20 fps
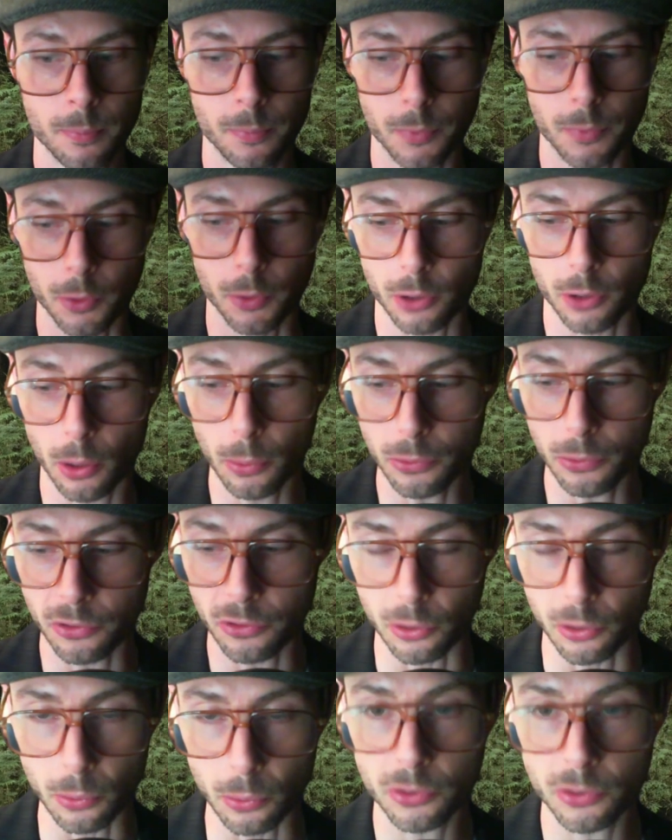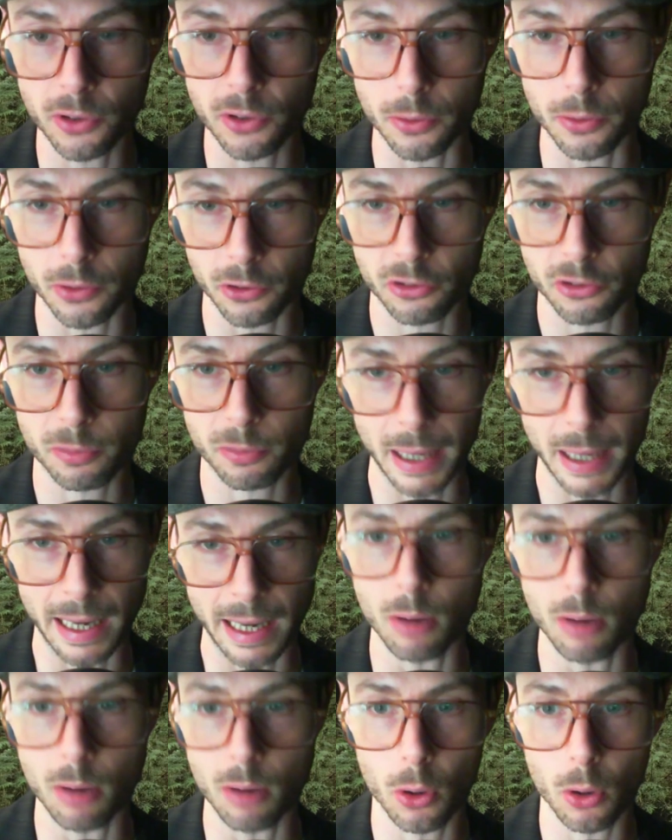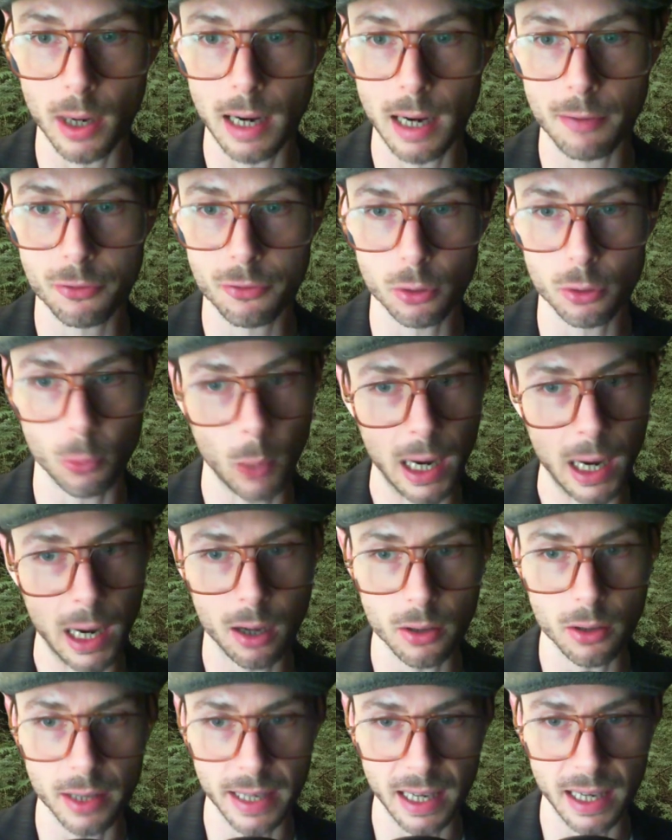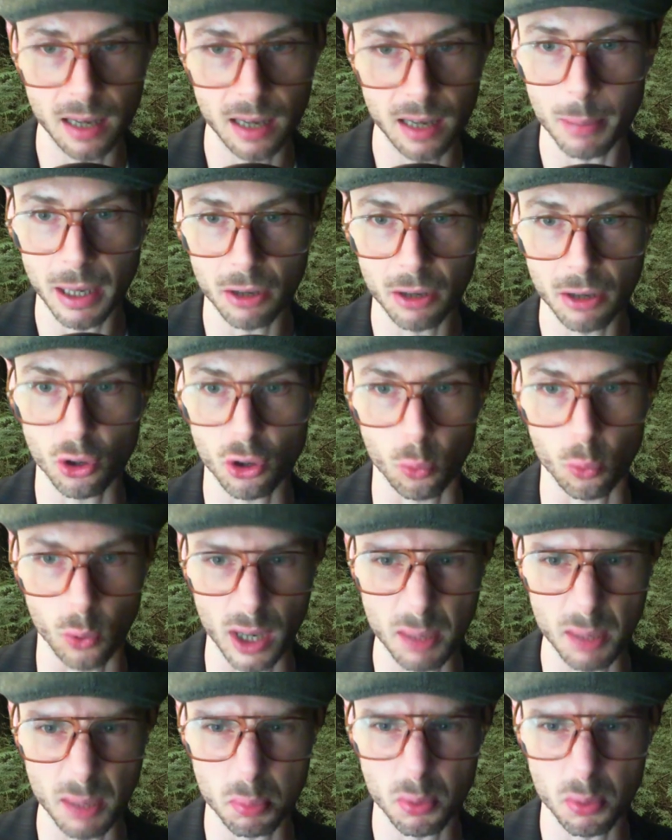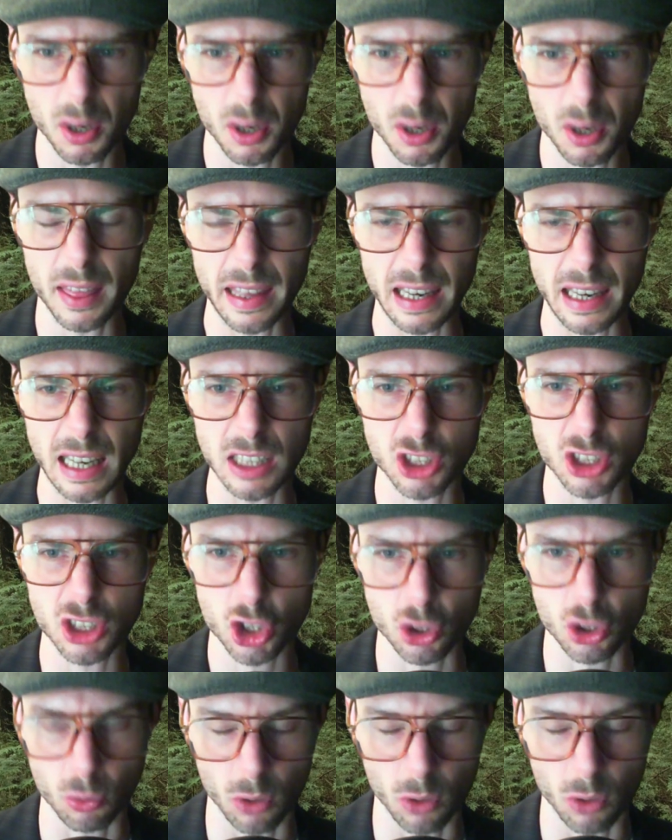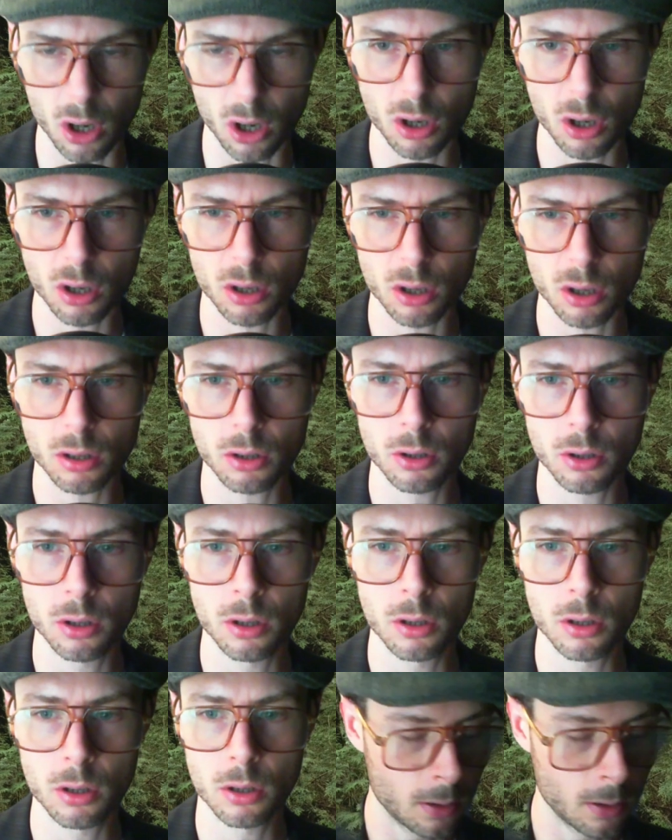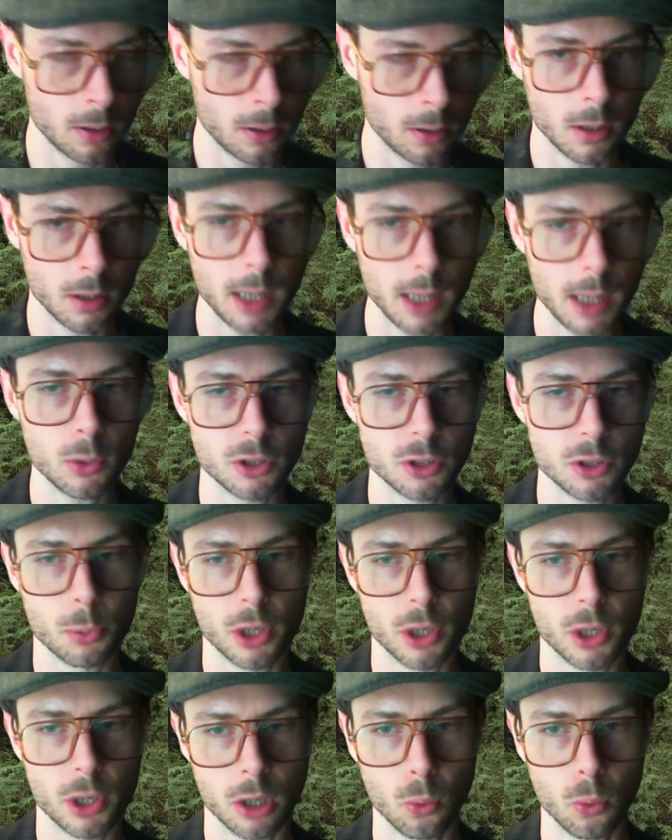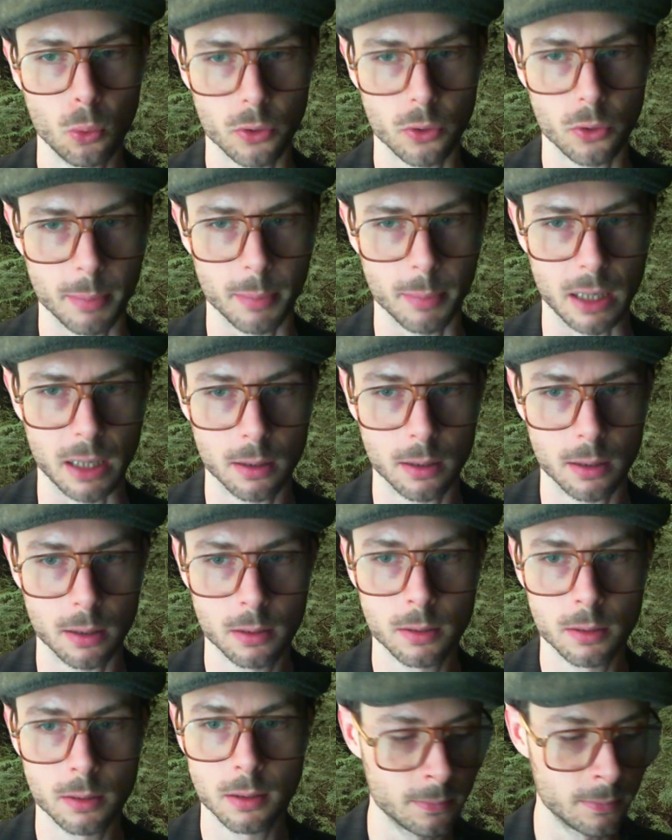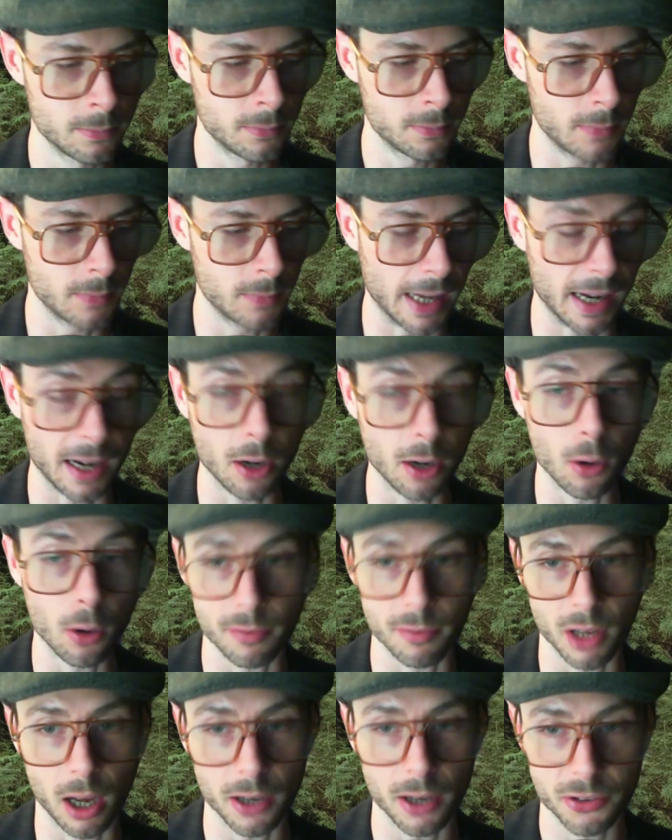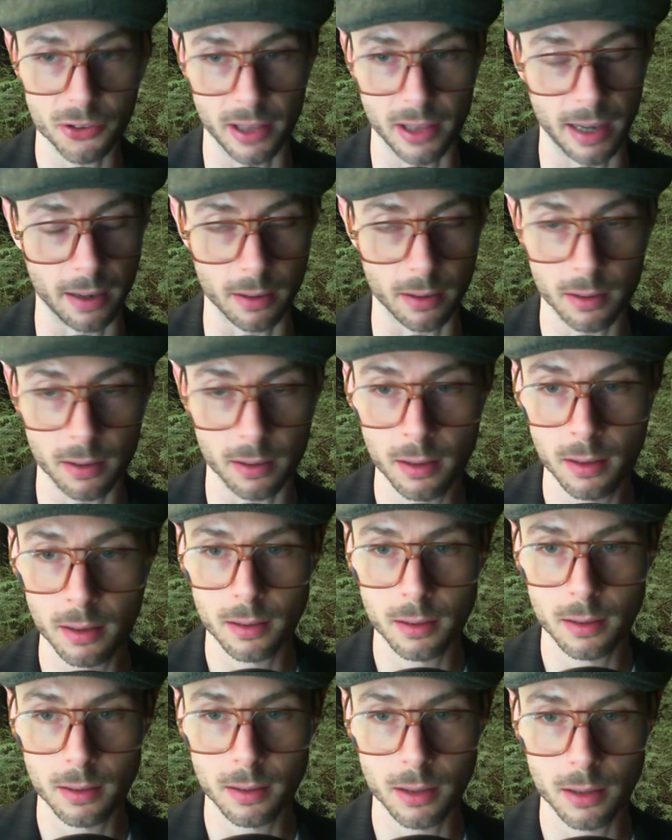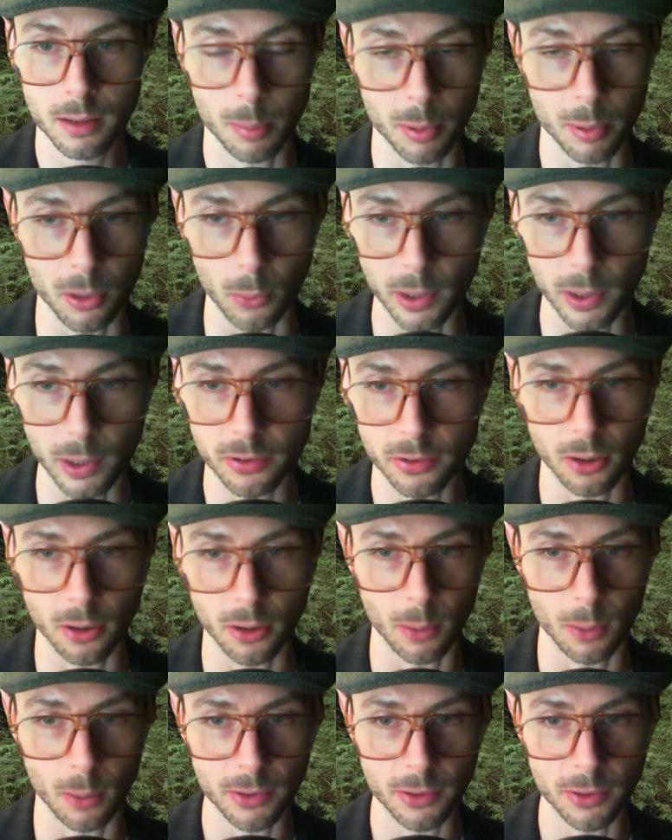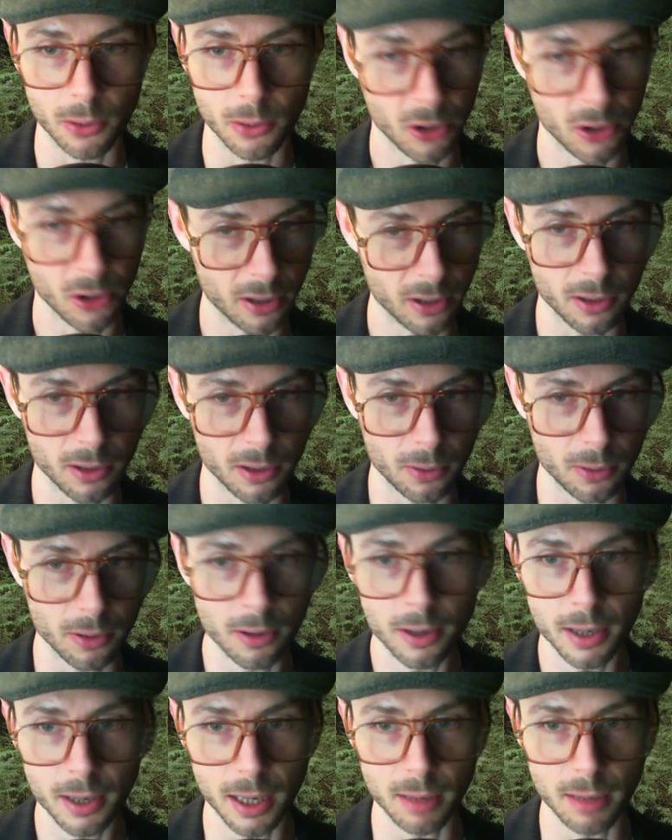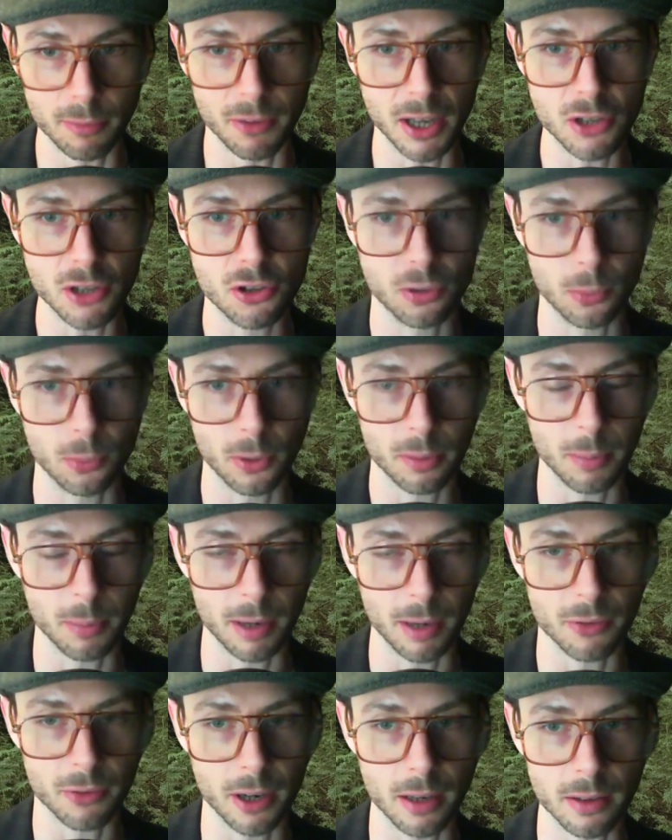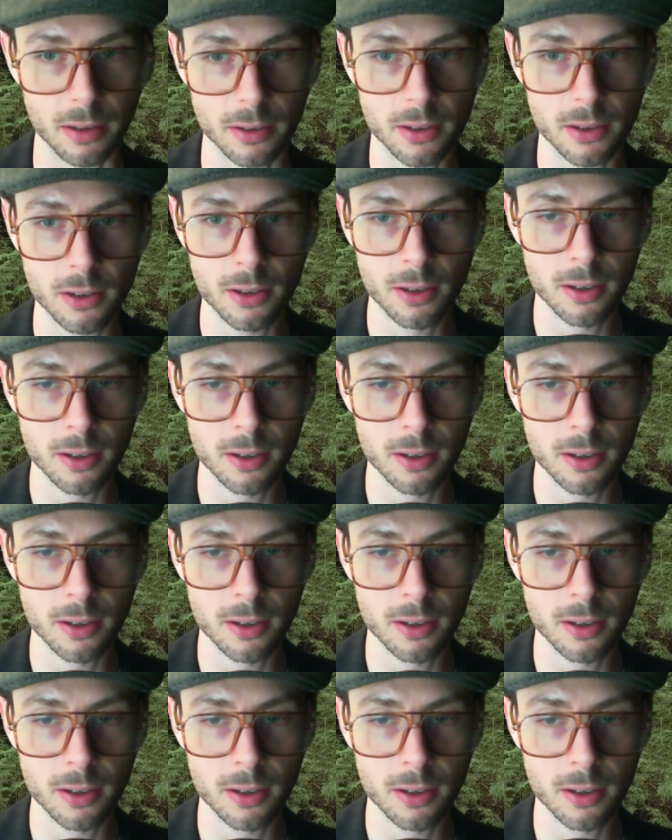Your toes do start to spread out more after a while. They get a better grip. They get stronger. It was pretty cool to me. And I know I've lost that. A couple of weeks ago, I went out on a little adventure with my friend.